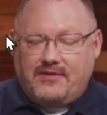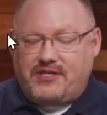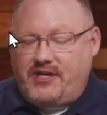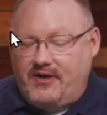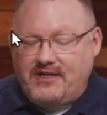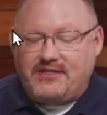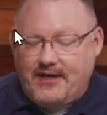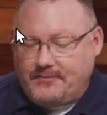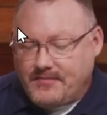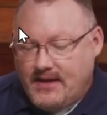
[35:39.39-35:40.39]
The Security
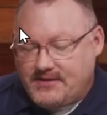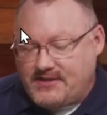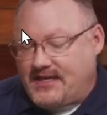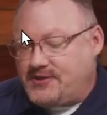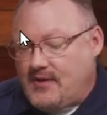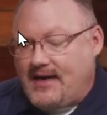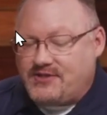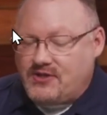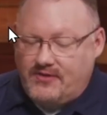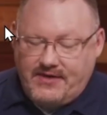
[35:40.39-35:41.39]
Center, it's a
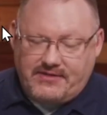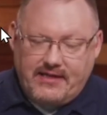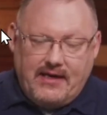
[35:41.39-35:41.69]
centralized service.